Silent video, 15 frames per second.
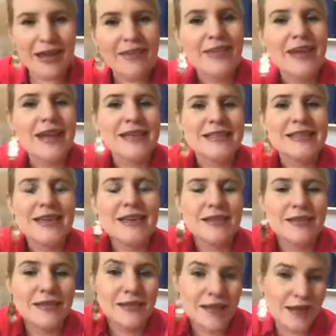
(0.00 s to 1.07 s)
And then I
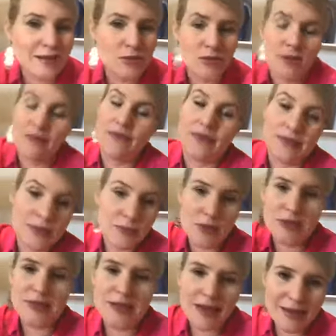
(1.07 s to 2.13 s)
set the next one. For some
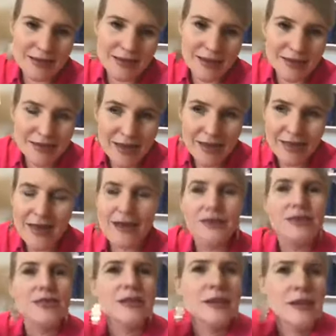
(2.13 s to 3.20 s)
reason, I set
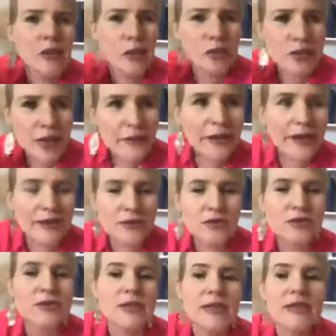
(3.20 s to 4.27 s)
10,000, and I thought, now I can
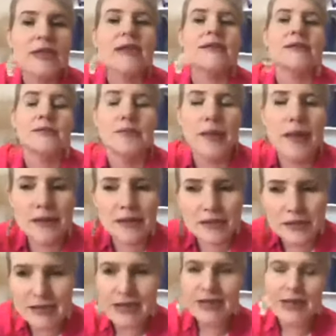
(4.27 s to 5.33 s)
do
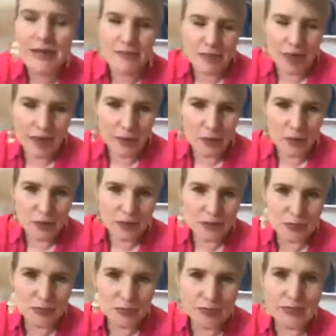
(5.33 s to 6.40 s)
£10,000, and I worked
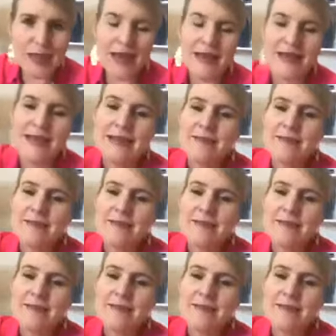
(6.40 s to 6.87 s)
towards that.